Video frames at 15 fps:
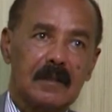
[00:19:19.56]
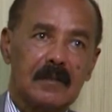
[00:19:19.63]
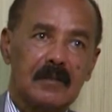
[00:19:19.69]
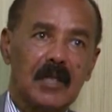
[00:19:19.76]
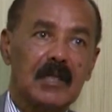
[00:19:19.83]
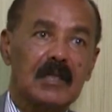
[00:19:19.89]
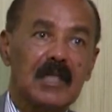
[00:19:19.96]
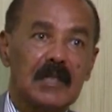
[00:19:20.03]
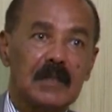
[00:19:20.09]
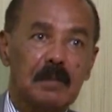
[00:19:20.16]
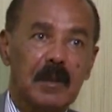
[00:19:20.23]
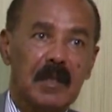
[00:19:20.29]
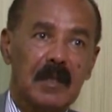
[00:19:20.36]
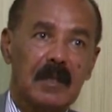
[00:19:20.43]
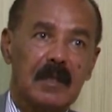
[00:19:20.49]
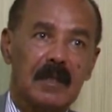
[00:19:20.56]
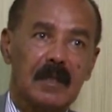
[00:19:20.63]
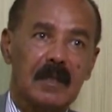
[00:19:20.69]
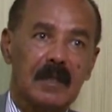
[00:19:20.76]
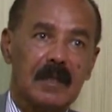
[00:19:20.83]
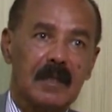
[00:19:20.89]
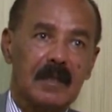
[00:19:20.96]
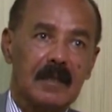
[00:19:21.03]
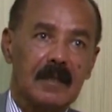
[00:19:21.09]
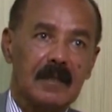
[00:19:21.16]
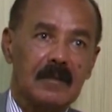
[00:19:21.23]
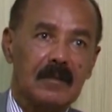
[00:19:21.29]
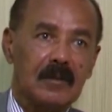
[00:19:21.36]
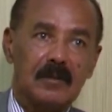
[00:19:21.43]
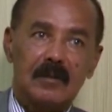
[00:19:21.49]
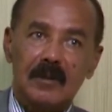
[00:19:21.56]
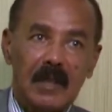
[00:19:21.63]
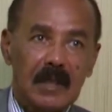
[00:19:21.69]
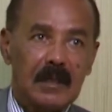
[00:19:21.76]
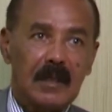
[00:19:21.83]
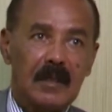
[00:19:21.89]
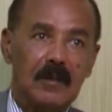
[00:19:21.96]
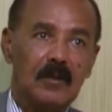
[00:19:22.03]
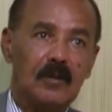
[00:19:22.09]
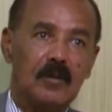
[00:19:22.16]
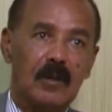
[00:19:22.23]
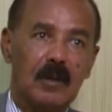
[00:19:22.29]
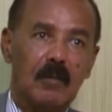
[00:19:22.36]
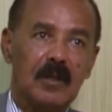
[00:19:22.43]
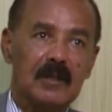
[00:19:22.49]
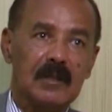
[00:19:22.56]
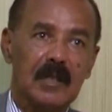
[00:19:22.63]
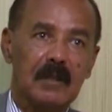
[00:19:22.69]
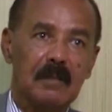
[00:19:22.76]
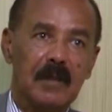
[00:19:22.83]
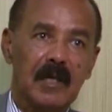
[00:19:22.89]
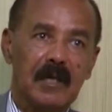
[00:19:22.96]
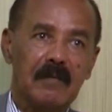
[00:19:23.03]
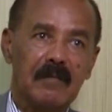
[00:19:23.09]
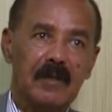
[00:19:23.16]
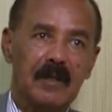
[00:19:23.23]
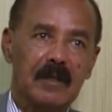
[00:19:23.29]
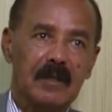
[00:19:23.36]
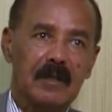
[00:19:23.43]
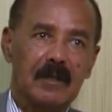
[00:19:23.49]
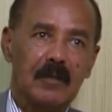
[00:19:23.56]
They're desperate. Nothing new about their behavior.